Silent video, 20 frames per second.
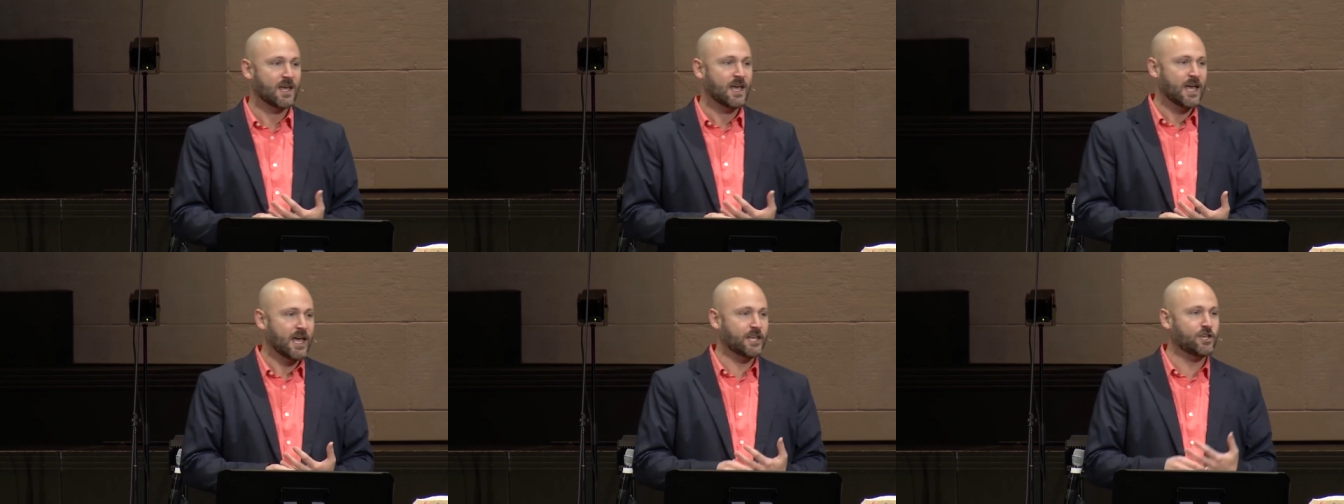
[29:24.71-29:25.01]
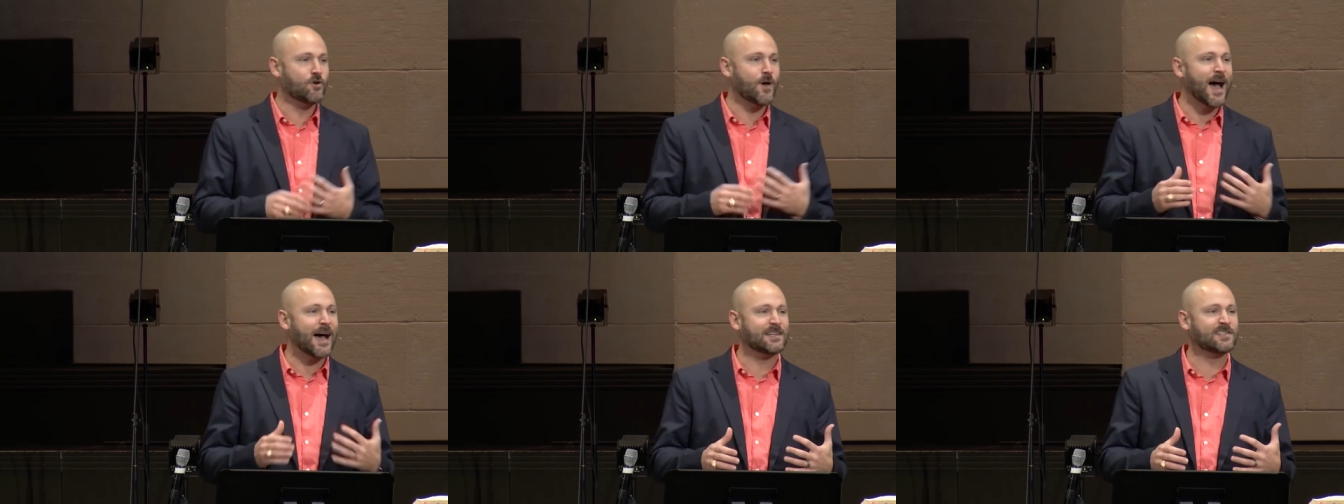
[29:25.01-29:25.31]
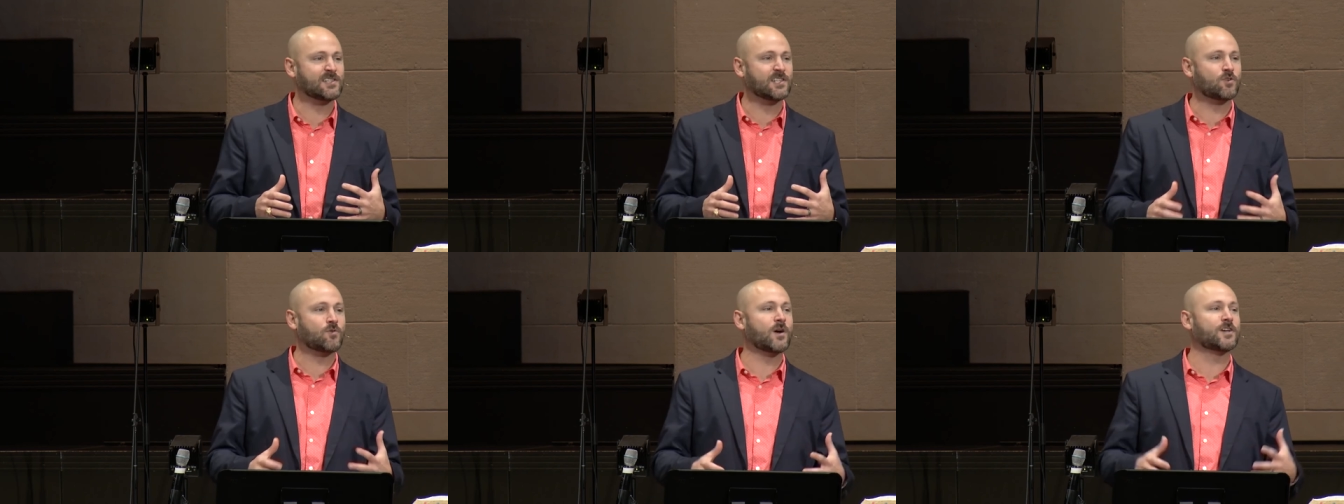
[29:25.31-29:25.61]
And you
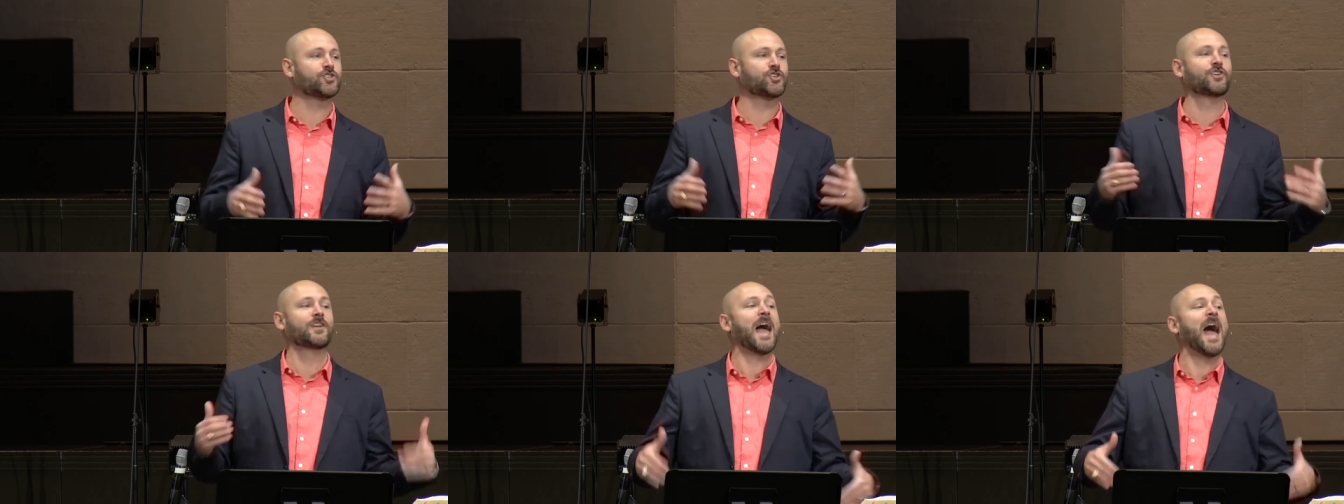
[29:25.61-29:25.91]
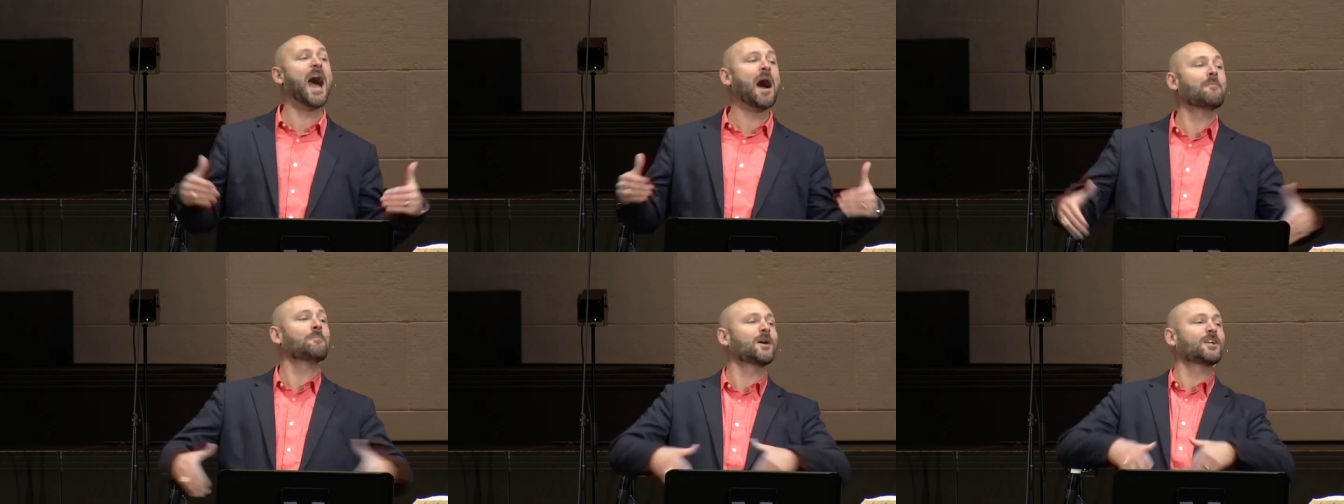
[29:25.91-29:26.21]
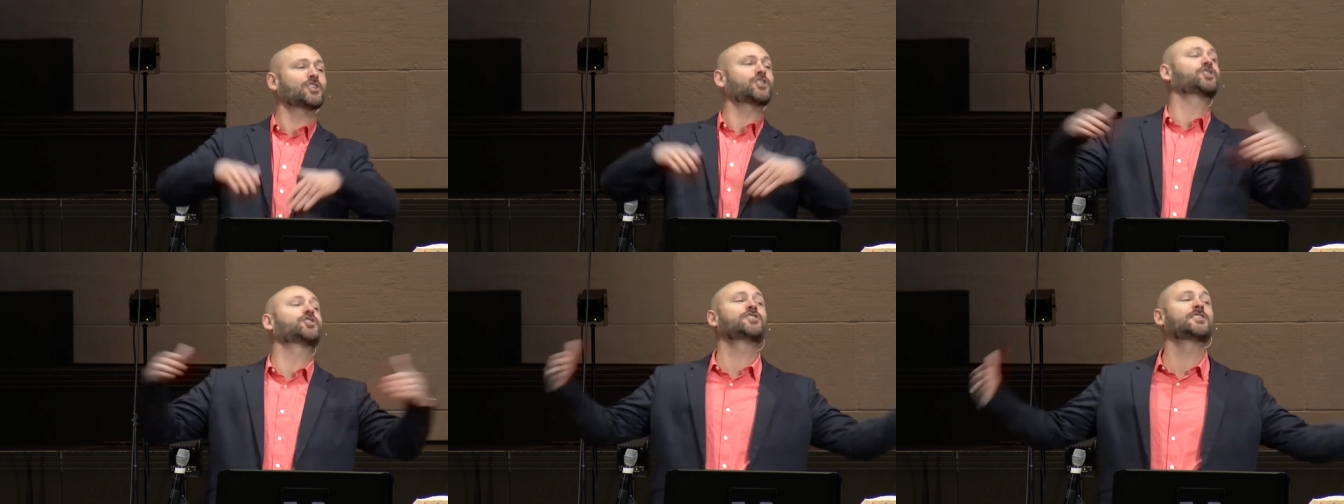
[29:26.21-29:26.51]
ask the question, how
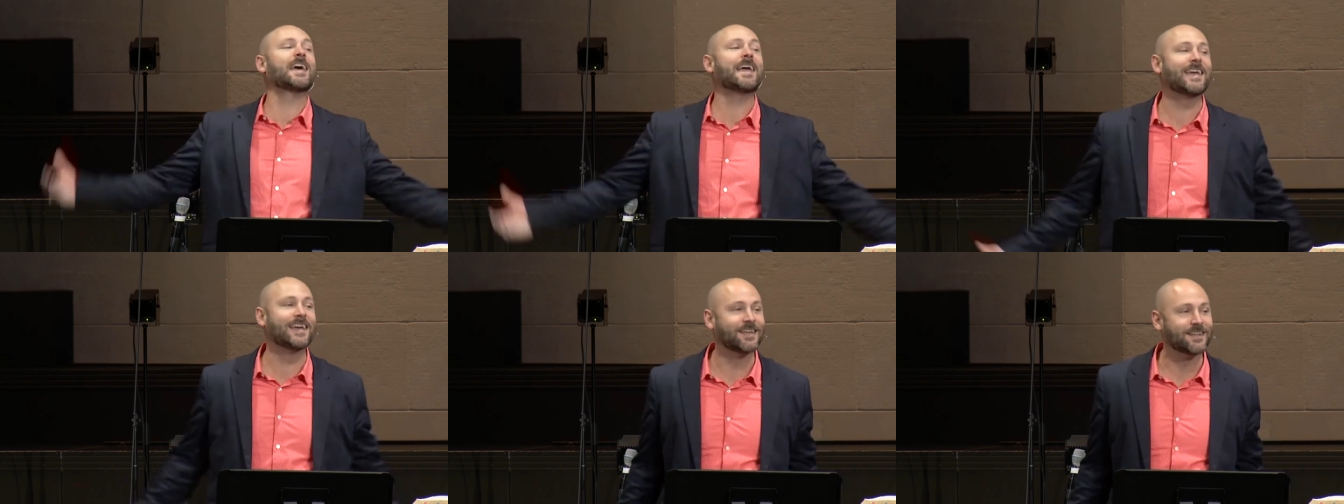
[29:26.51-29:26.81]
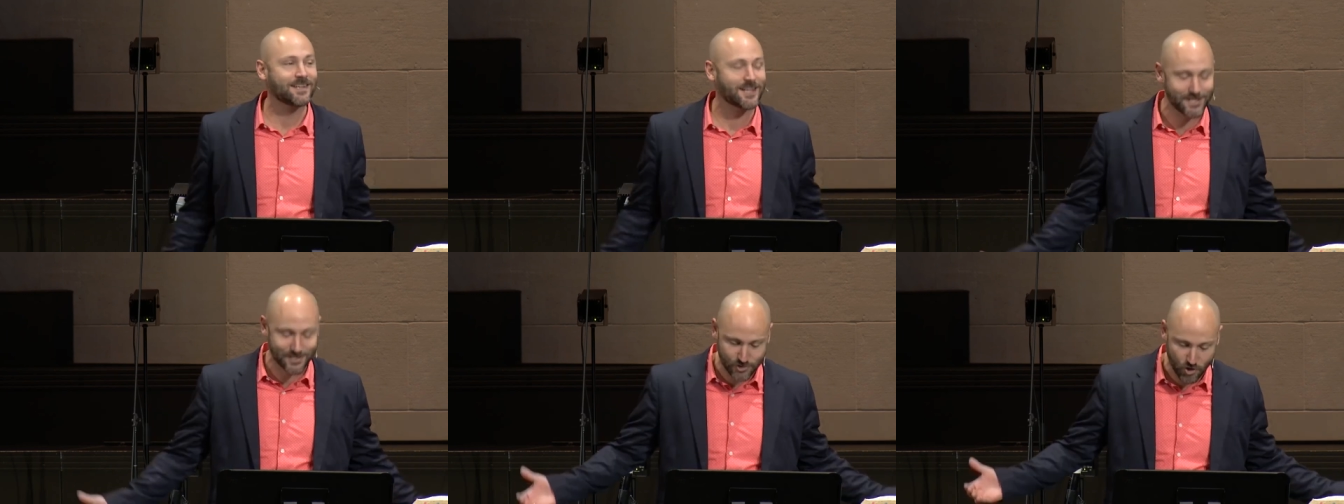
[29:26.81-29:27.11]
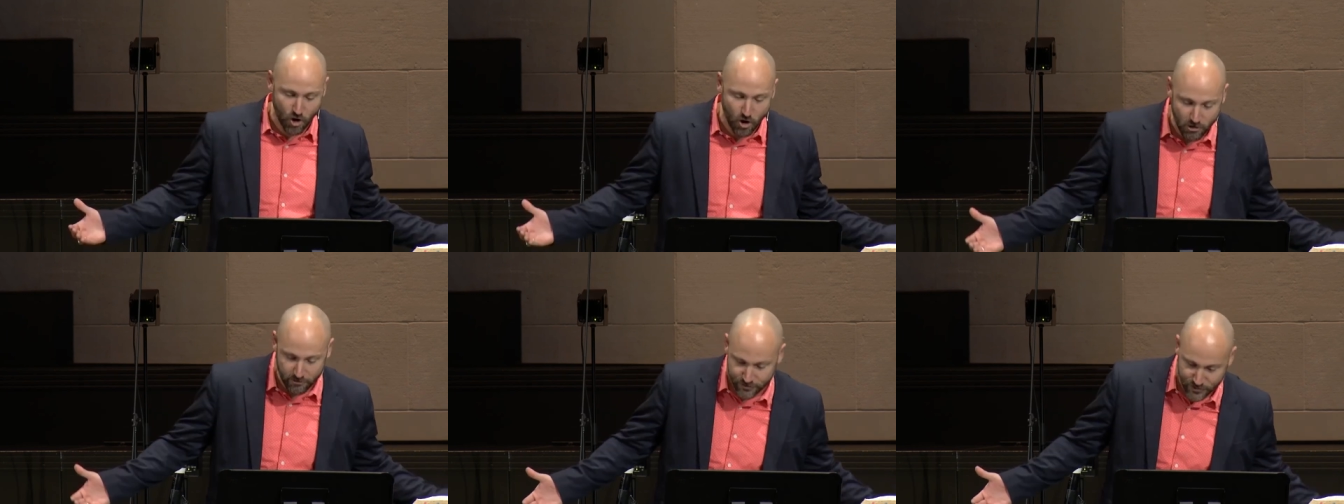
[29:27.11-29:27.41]
much sand is
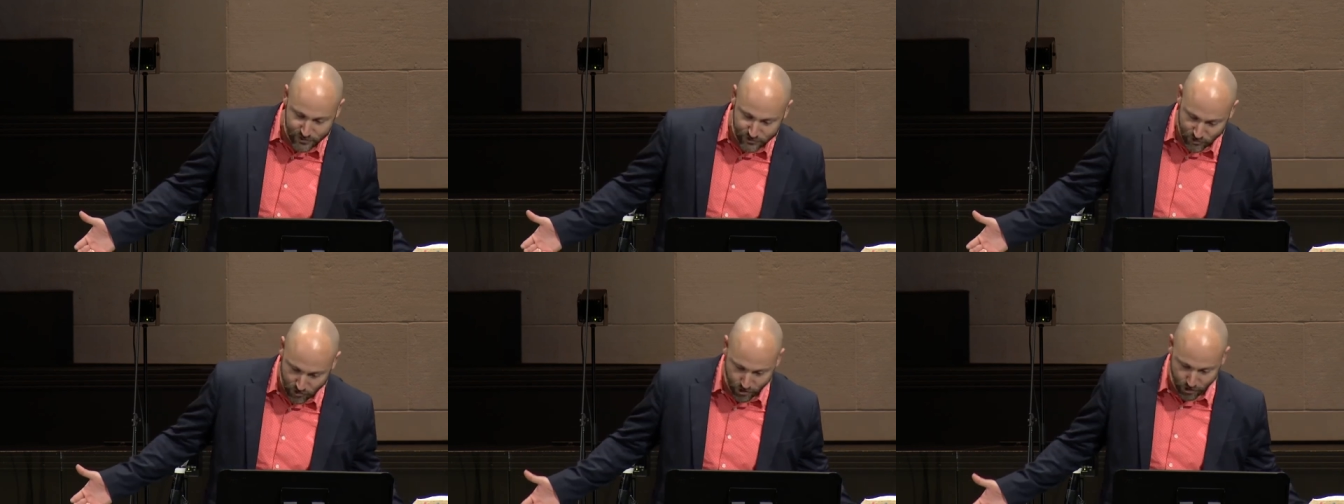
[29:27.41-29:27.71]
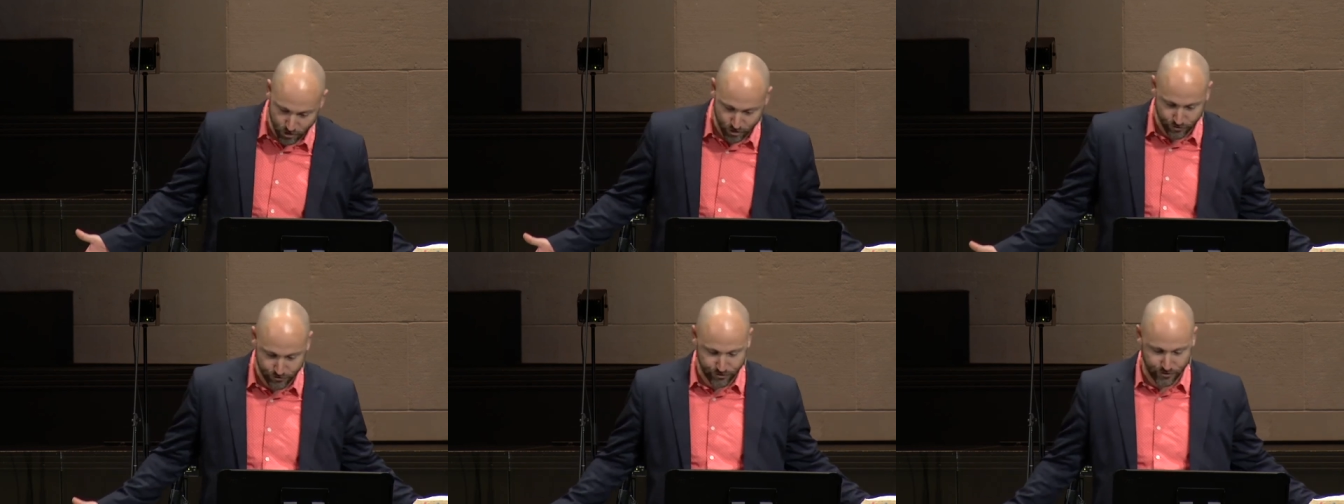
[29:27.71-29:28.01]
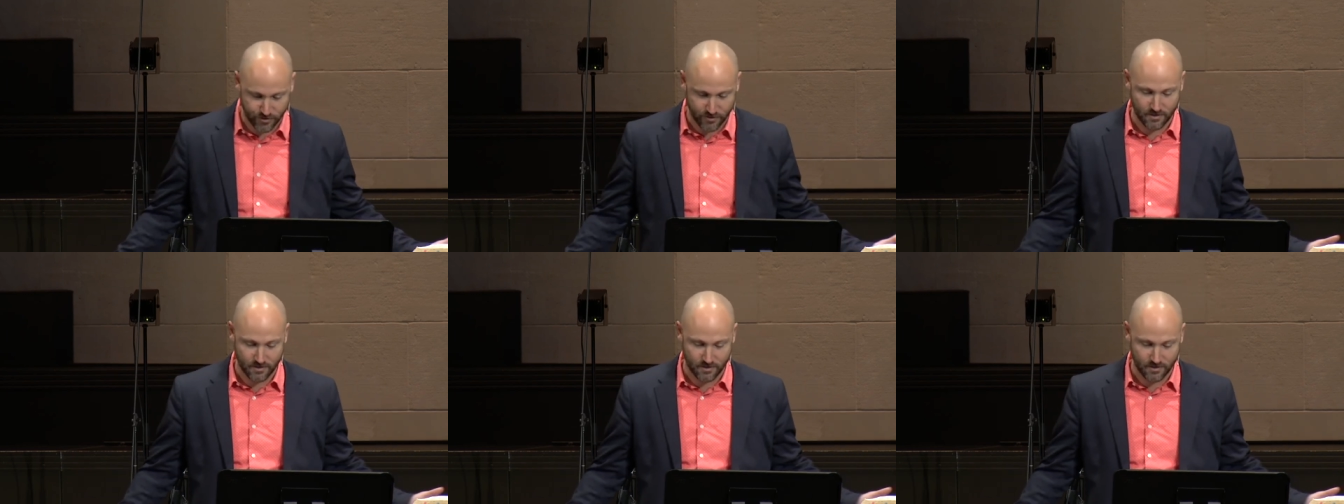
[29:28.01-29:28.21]
on this earth?